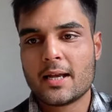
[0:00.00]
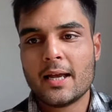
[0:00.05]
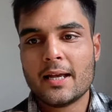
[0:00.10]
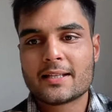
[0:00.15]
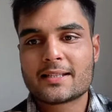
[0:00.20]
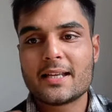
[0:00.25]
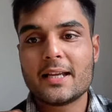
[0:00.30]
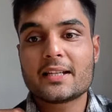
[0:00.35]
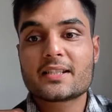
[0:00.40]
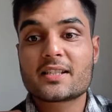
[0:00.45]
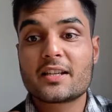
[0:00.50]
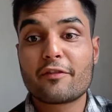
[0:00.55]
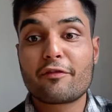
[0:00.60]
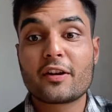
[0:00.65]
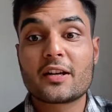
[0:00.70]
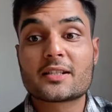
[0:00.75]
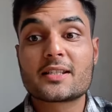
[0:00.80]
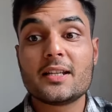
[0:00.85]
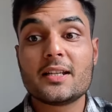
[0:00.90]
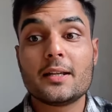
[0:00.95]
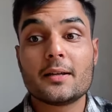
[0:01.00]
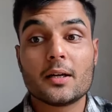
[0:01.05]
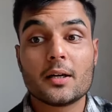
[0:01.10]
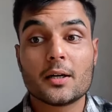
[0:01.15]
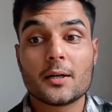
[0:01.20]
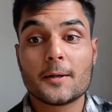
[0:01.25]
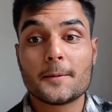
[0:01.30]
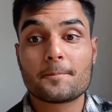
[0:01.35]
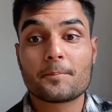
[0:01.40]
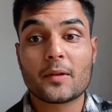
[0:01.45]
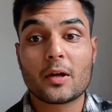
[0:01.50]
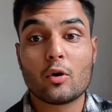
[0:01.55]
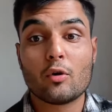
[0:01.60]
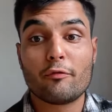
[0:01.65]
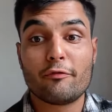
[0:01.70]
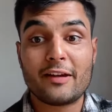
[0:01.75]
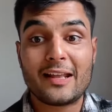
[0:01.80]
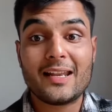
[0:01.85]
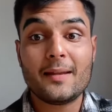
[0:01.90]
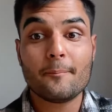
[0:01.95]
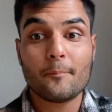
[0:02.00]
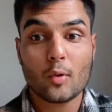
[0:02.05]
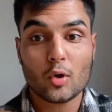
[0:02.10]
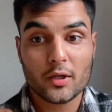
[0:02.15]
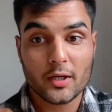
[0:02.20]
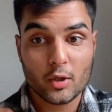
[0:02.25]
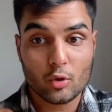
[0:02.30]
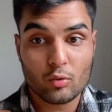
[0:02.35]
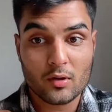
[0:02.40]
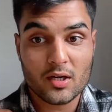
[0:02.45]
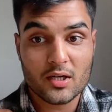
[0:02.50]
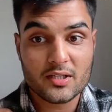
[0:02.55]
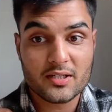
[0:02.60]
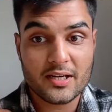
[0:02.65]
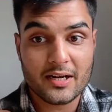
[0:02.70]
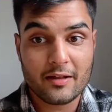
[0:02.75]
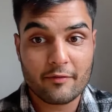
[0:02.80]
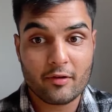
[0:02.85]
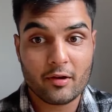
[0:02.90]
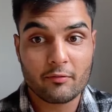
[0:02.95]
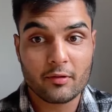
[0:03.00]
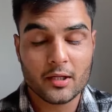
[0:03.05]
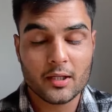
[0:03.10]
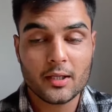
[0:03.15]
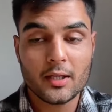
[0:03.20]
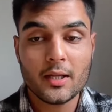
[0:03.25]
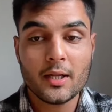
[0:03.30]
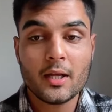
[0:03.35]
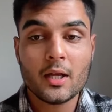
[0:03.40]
See, it's different. See, now very important to understand, everyone,